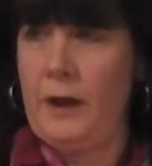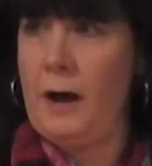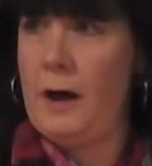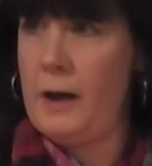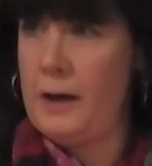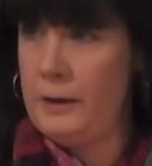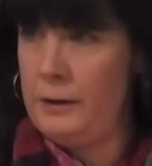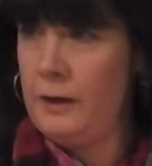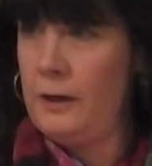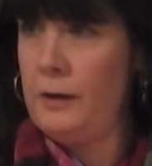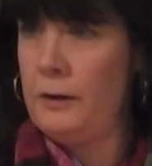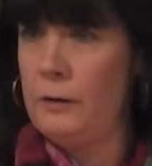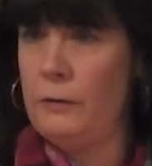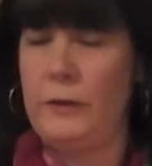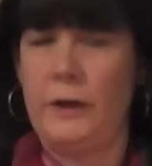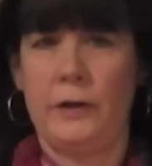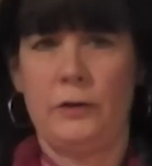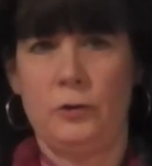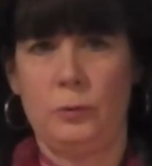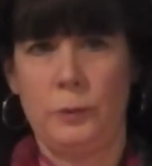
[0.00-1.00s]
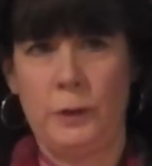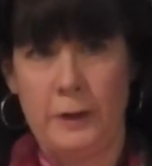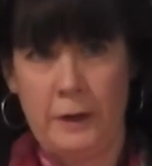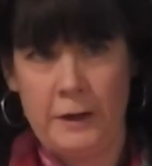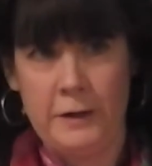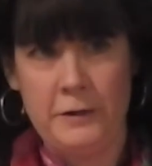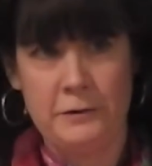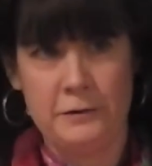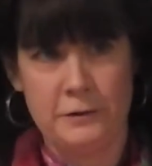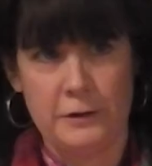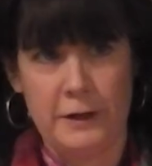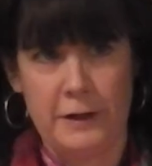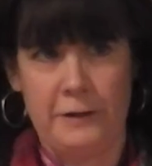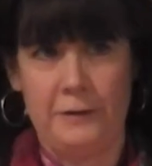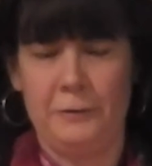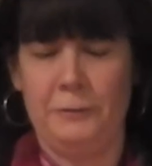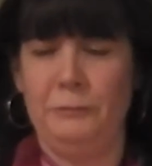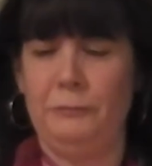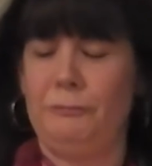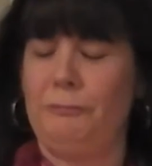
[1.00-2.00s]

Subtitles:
I know, that's what I said.